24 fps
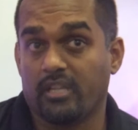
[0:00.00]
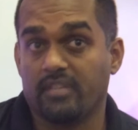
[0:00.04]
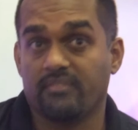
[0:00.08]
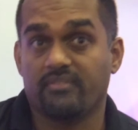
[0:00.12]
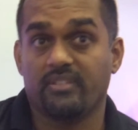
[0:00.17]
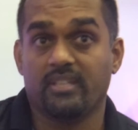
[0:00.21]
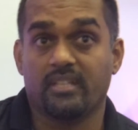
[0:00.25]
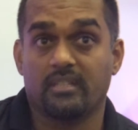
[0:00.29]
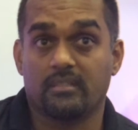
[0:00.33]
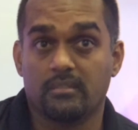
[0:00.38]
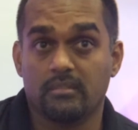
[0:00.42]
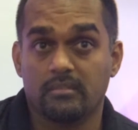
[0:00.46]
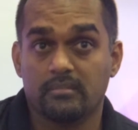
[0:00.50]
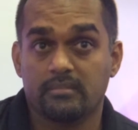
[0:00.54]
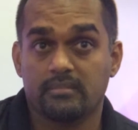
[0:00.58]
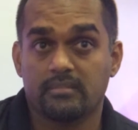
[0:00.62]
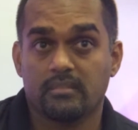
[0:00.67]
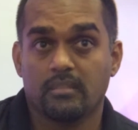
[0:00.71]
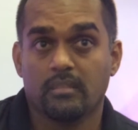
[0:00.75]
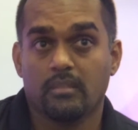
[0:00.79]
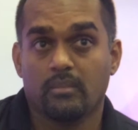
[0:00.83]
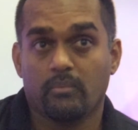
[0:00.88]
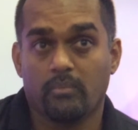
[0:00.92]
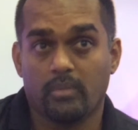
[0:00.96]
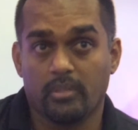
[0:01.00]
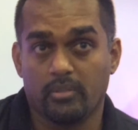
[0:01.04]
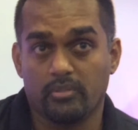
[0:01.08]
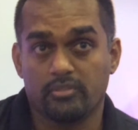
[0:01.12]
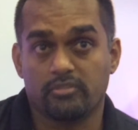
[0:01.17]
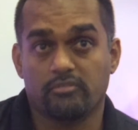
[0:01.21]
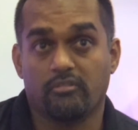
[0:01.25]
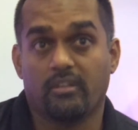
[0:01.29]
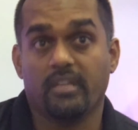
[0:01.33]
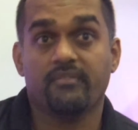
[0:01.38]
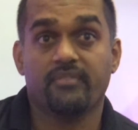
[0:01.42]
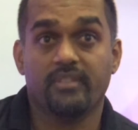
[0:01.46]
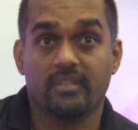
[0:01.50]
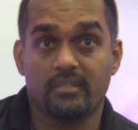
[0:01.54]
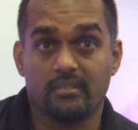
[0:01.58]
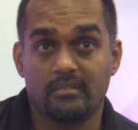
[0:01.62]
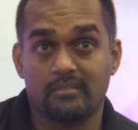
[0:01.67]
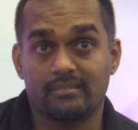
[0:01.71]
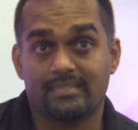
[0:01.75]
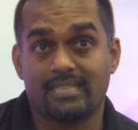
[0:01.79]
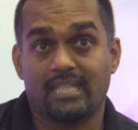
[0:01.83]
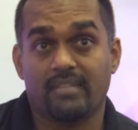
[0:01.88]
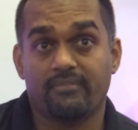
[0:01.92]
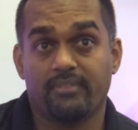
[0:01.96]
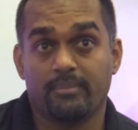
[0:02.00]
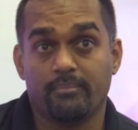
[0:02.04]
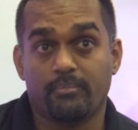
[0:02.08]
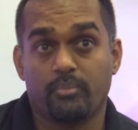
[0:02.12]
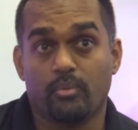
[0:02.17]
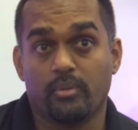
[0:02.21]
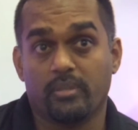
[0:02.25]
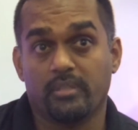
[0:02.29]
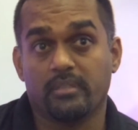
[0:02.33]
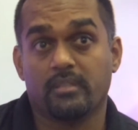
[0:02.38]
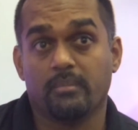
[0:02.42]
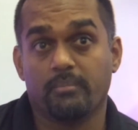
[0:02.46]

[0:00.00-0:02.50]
vehicles. Well, those ride vehicles have important